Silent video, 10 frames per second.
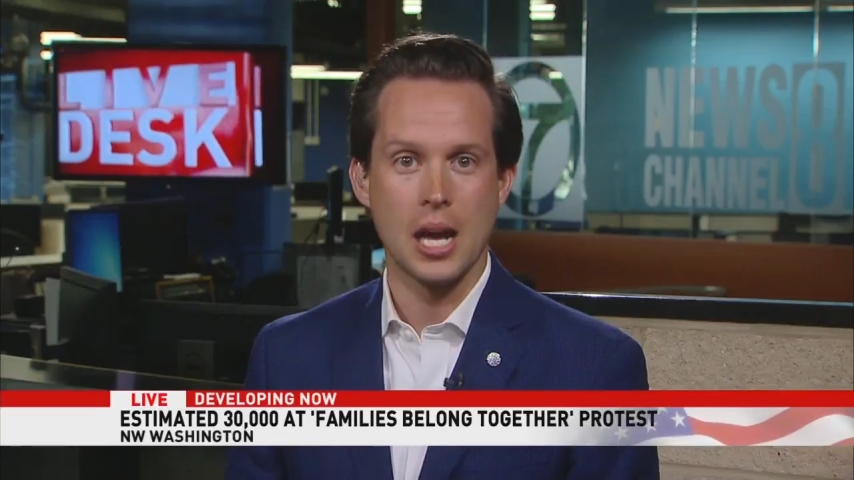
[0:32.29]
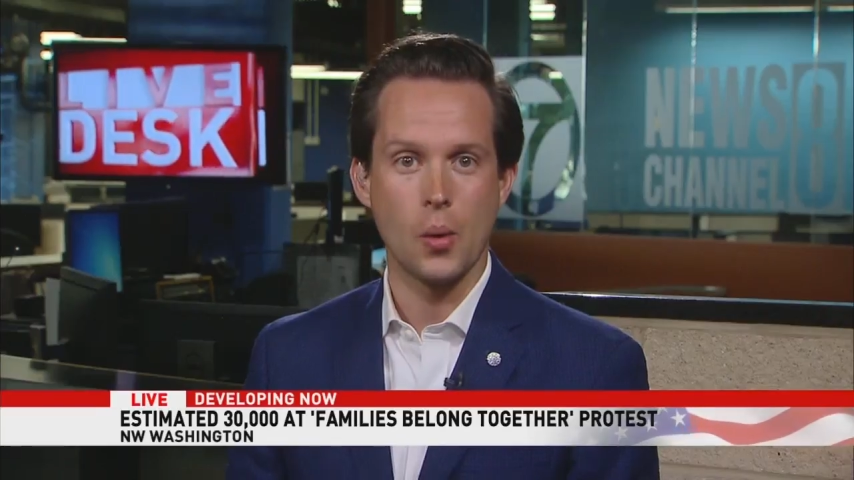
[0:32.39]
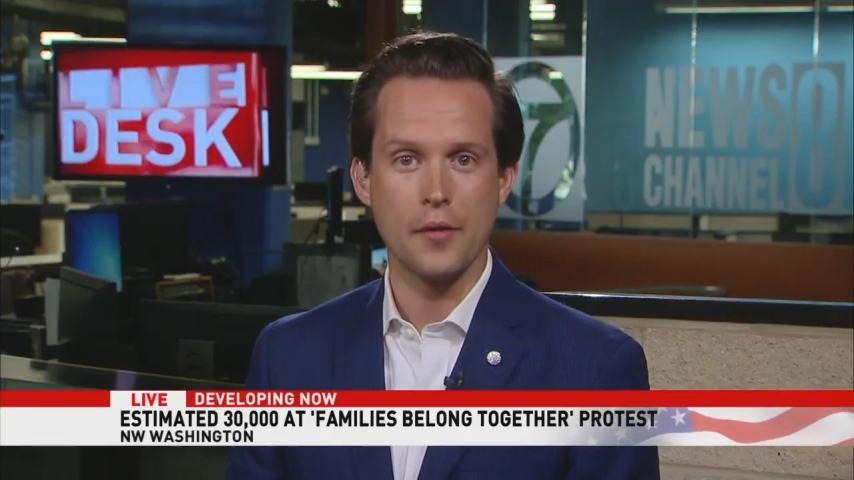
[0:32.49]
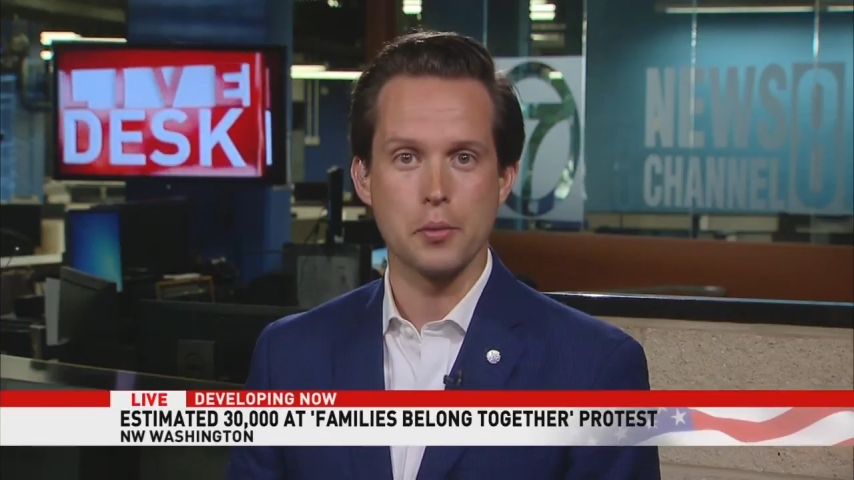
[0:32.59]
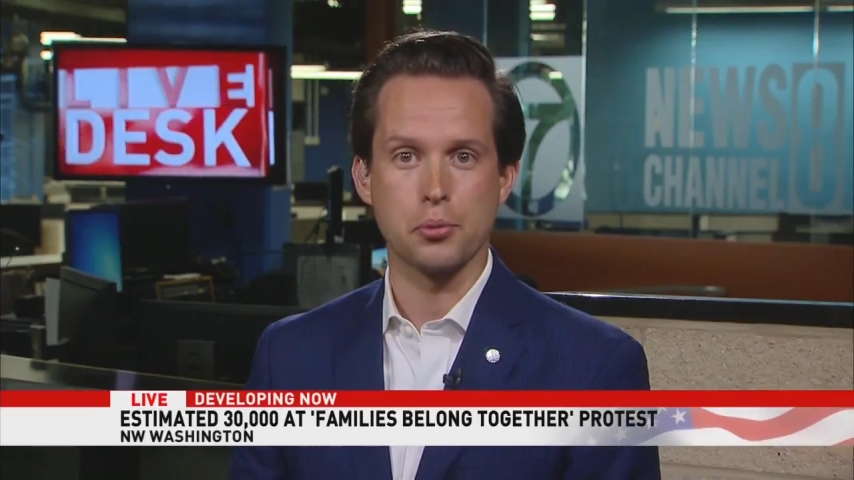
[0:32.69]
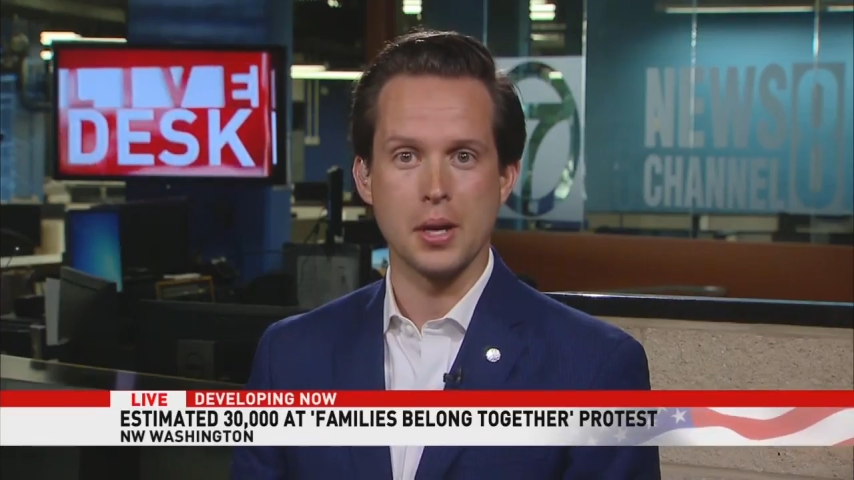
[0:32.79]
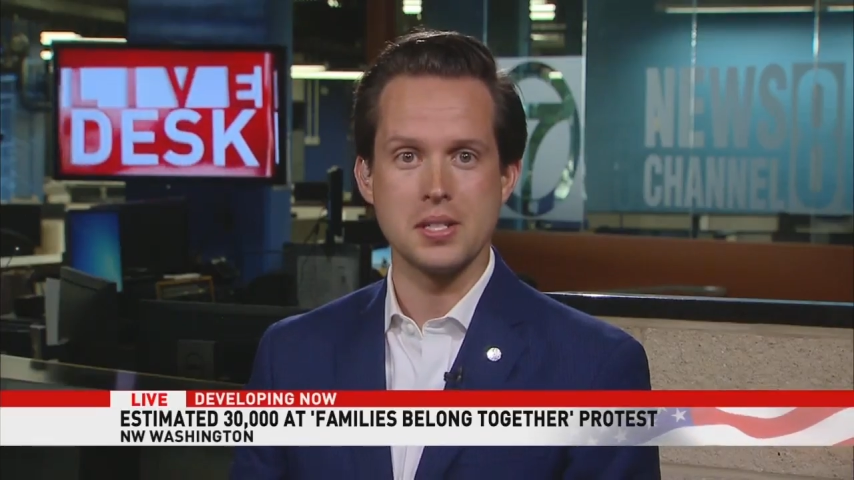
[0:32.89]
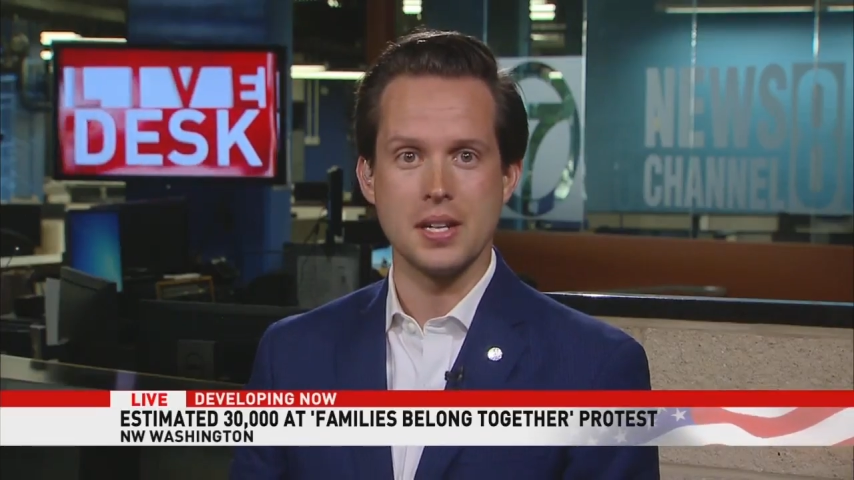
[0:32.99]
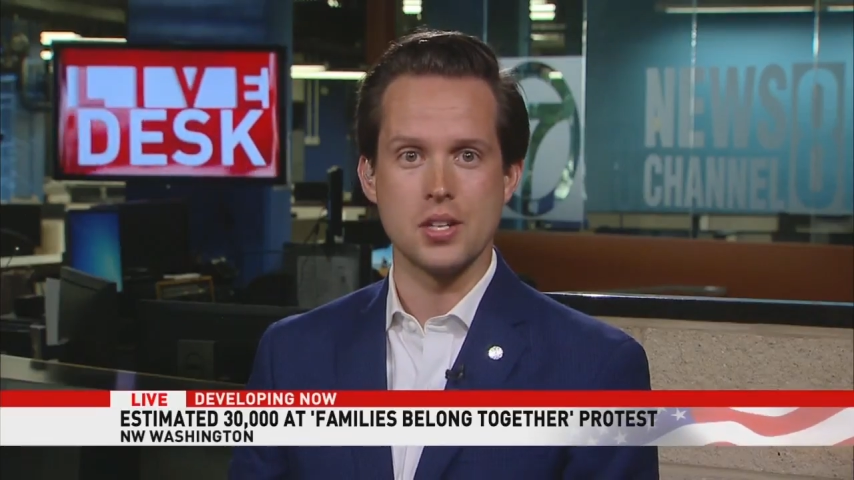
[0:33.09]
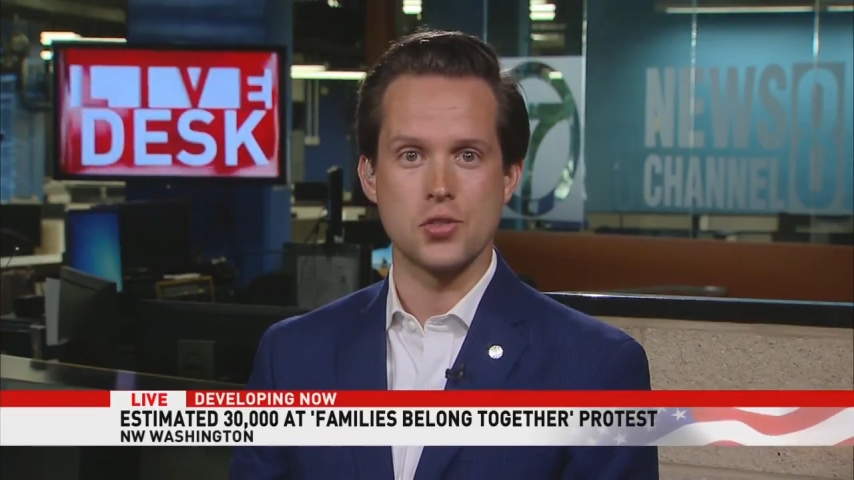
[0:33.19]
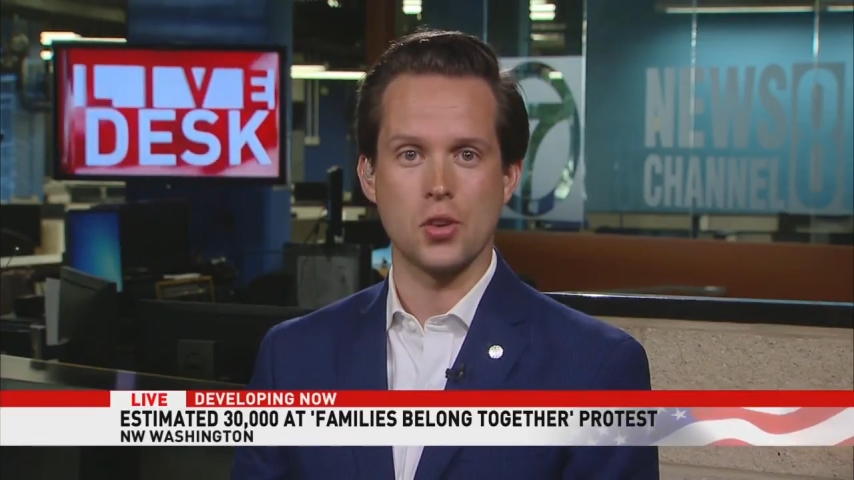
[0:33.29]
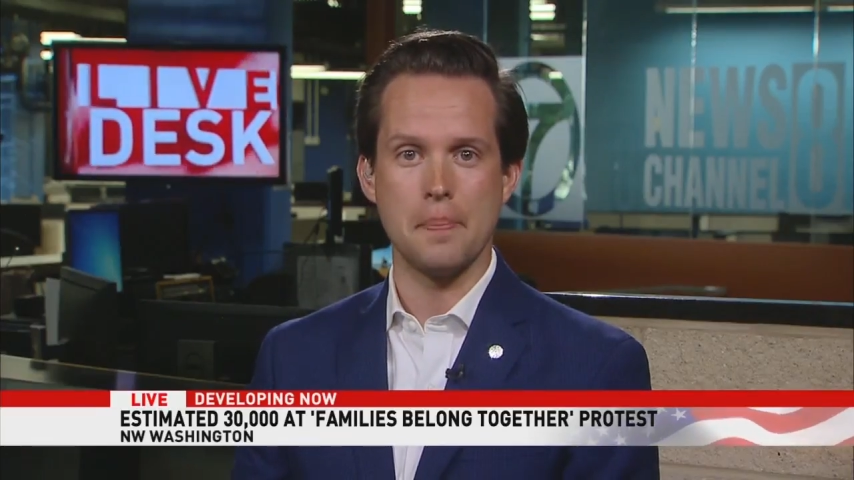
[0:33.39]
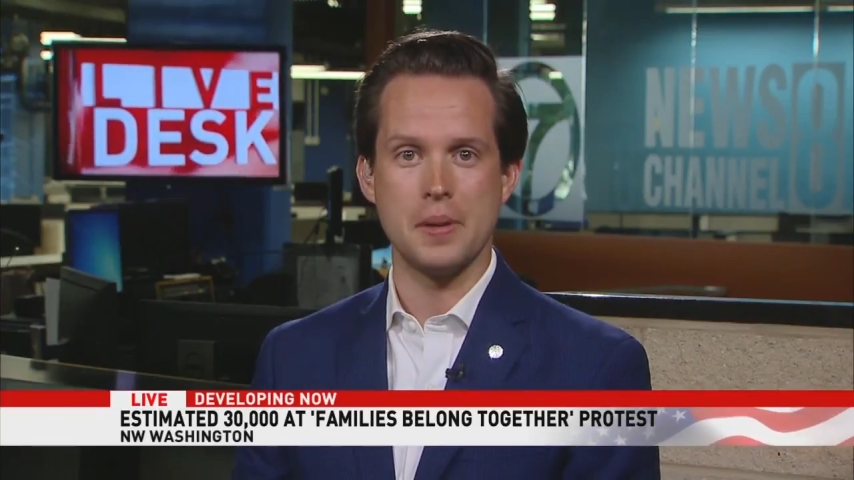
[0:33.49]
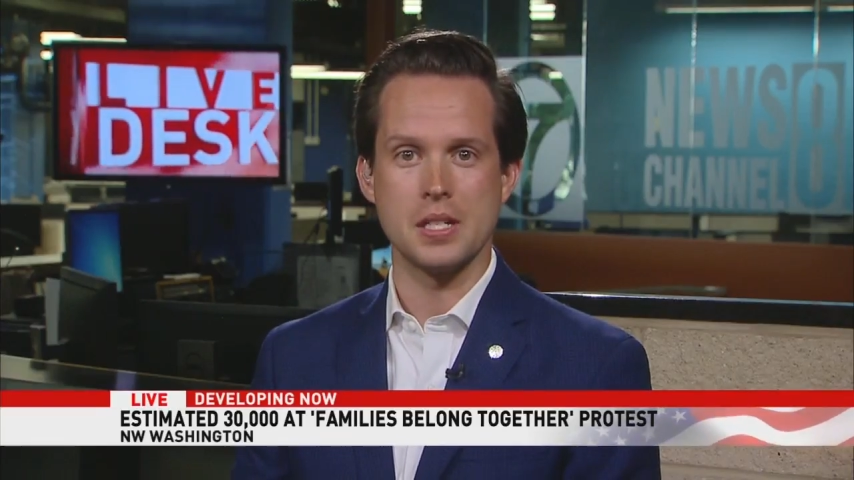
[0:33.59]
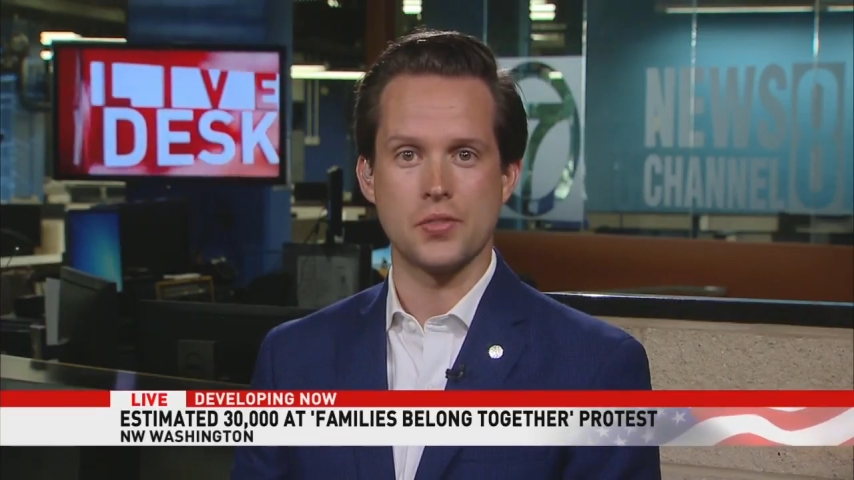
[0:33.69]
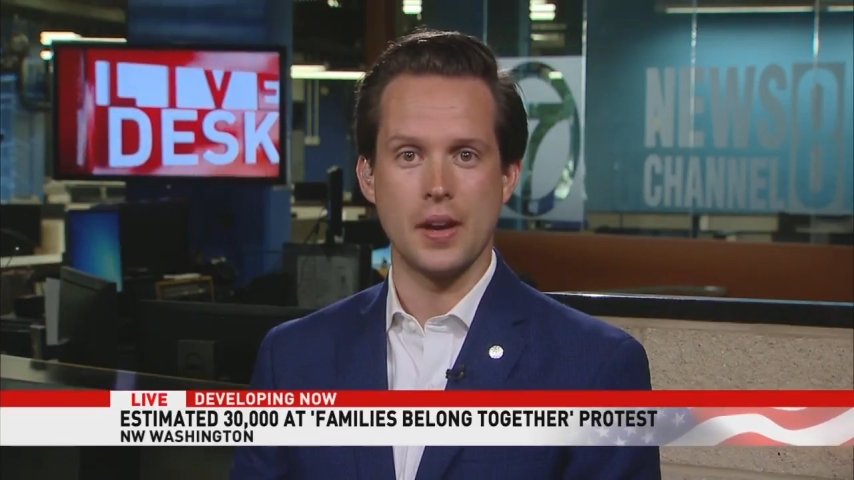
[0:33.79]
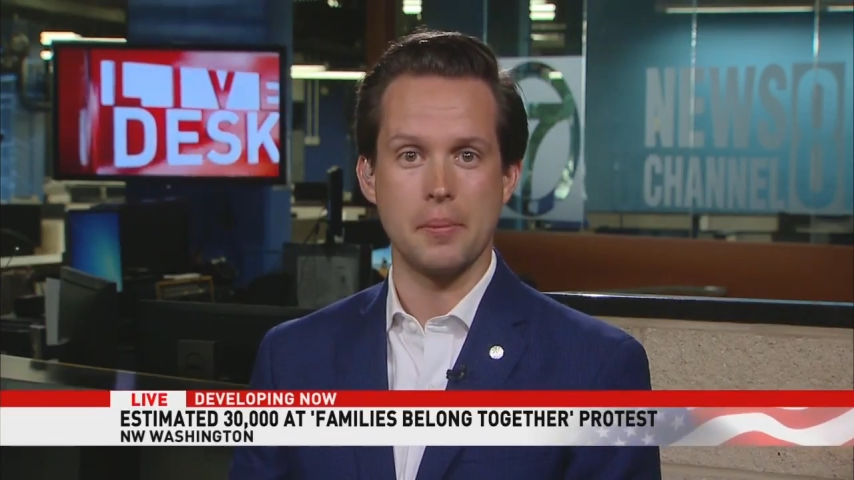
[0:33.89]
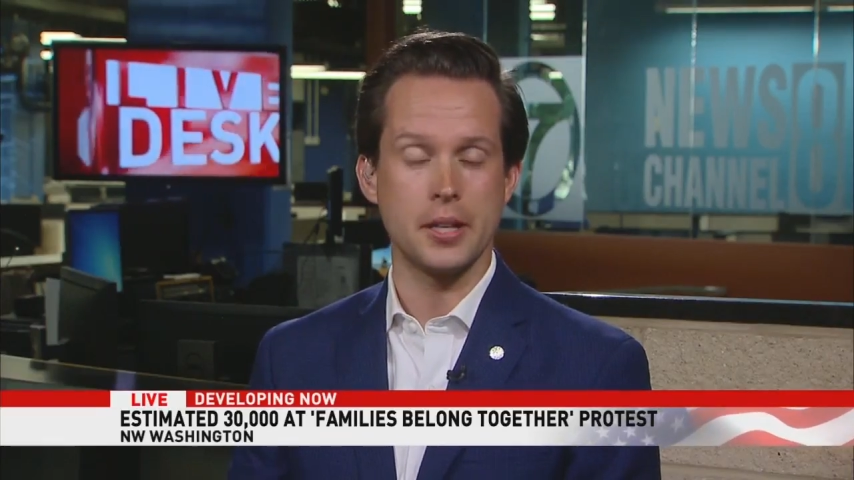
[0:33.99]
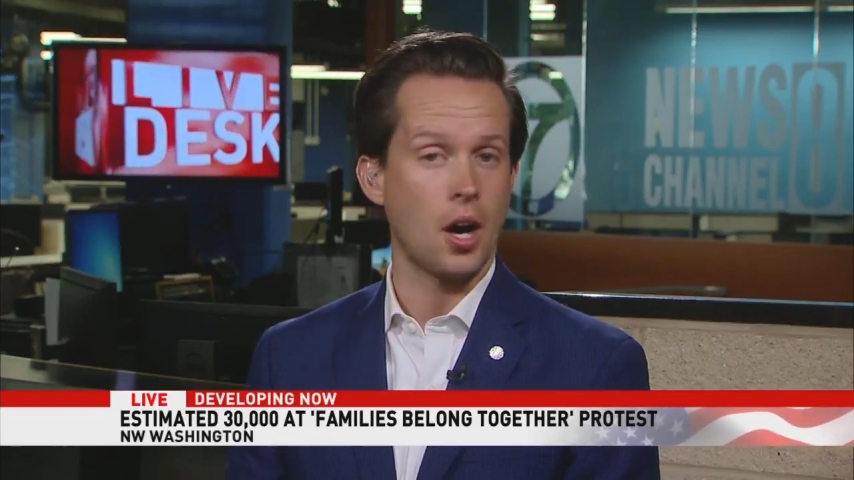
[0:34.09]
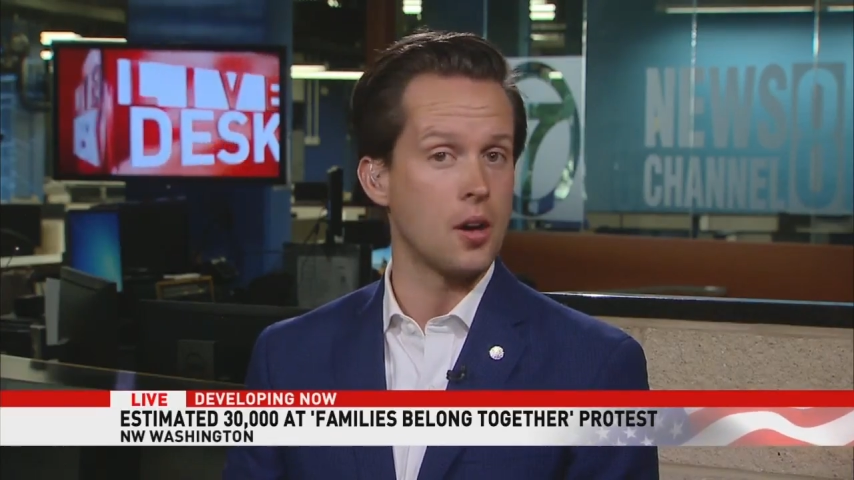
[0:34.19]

However, President Trump and his family